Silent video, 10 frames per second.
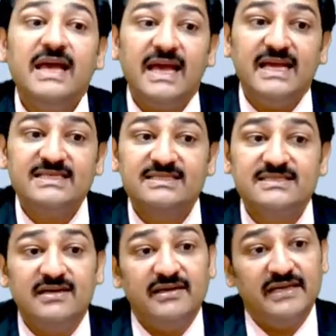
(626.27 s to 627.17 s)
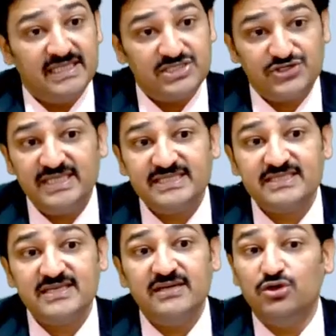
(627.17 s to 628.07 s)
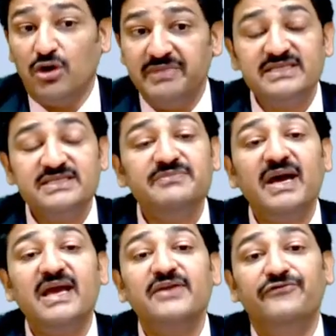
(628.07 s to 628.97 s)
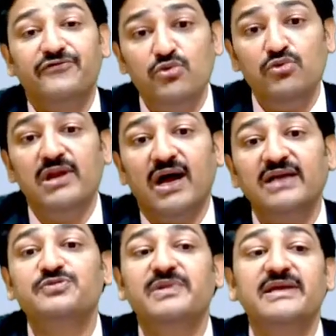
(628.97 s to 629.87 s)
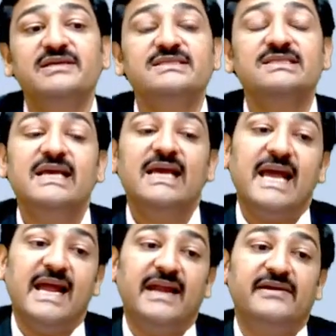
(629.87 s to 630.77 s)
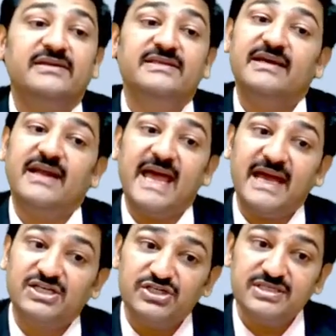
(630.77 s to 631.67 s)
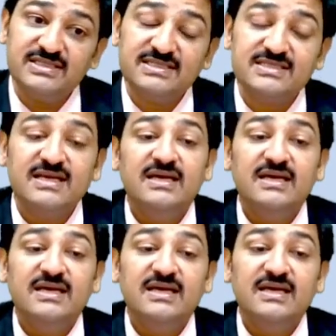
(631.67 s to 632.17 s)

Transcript: As industries dominated by a few large players and their actions